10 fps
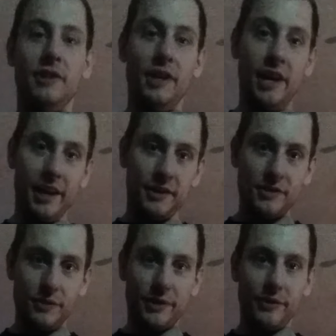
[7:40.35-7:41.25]

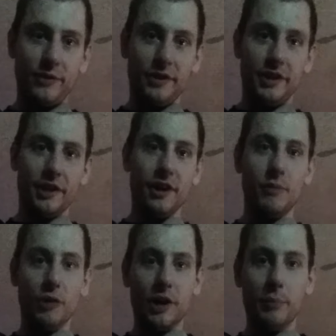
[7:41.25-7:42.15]
Next, you can see here
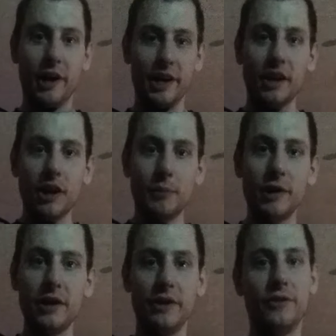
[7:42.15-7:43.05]
I'm wearing body
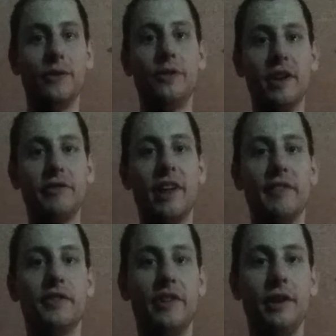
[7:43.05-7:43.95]
armor. This is Safe
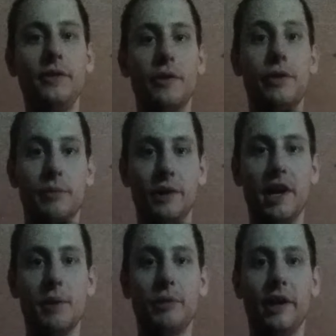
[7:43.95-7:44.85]
Life Defense
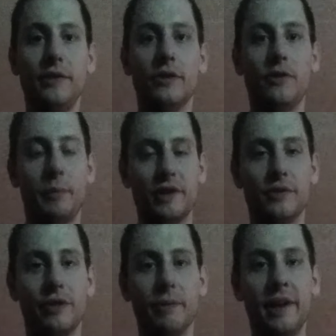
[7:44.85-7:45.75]
3A Plus
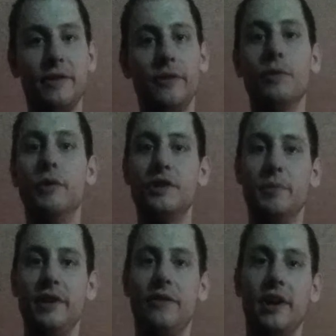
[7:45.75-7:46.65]
Special Threats, which
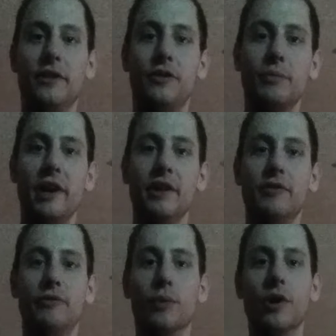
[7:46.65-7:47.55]
means that it's rated
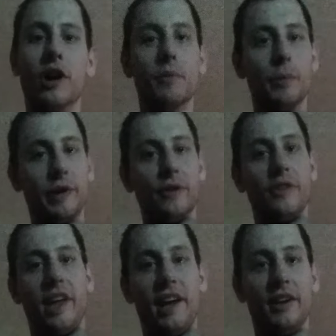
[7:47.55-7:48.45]
for
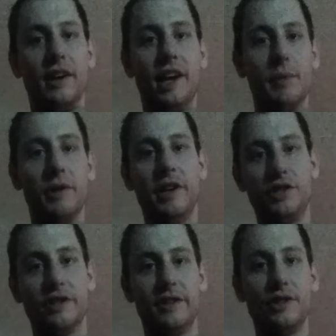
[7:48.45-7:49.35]
armor-piercing handgun
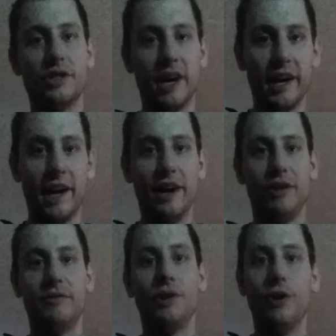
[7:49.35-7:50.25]
ammunition shot
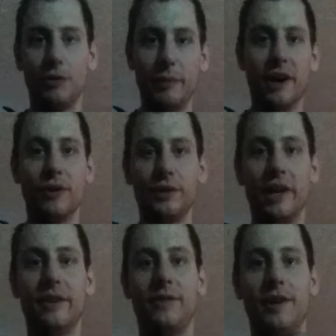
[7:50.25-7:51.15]
out of long-barreled
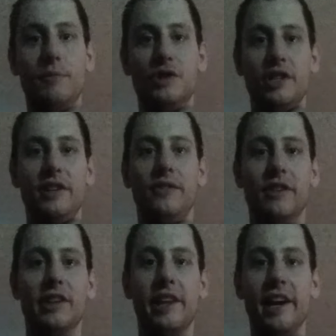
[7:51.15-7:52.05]
SMGs
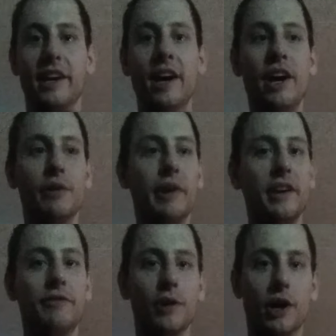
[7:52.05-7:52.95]
and the like,
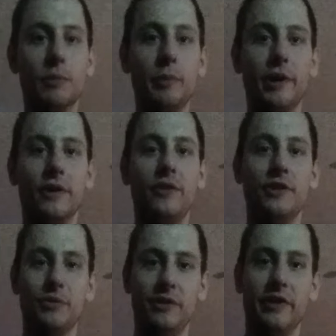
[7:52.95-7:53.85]
rated for
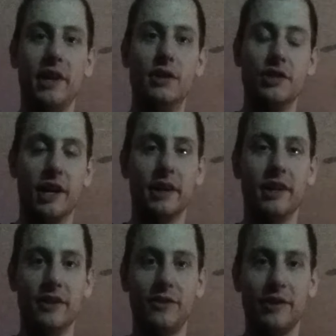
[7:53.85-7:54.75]
armor-piercing 12-gauge
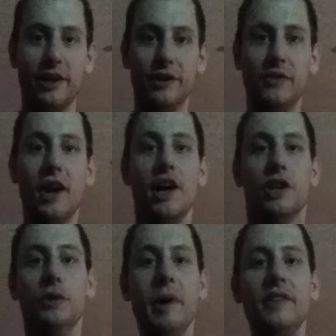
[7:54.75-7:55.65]
shotgun slugs.
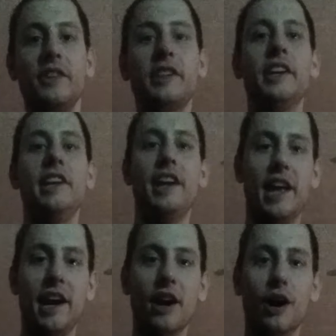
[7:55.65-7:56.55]
You basically need
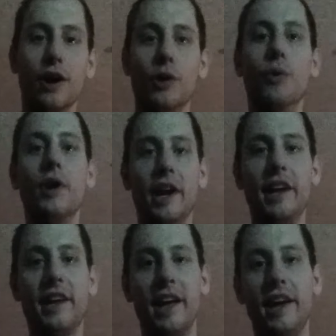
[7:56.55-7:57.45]
AR or
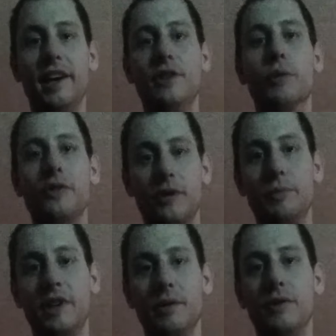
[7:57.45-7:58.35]
AK or
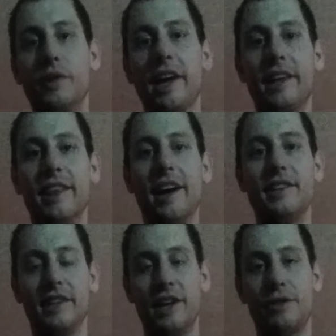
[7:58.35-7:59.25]
something like that
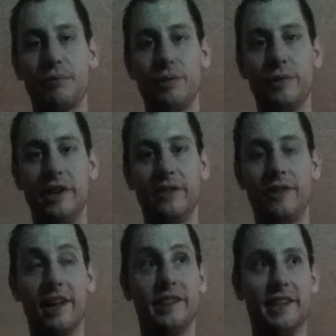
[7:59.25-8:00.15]
to get through this,
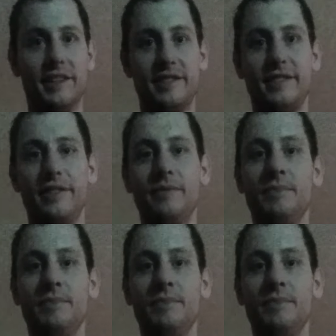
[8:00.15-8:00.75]
at least.